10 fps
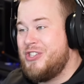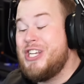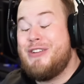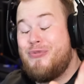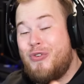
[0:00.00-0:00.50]

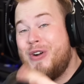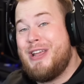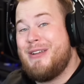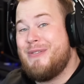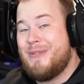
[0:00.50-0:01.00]

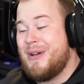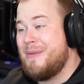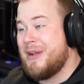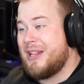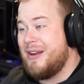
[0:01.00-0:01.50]
GT3
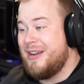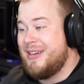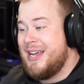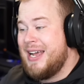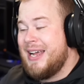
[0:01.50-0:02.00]
uh,
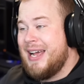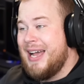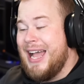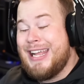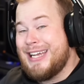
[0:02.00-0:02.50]
McLaren
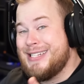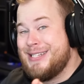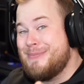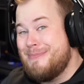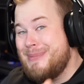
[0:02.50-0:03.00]

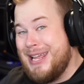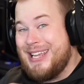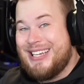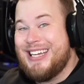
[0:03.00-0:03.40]
against me.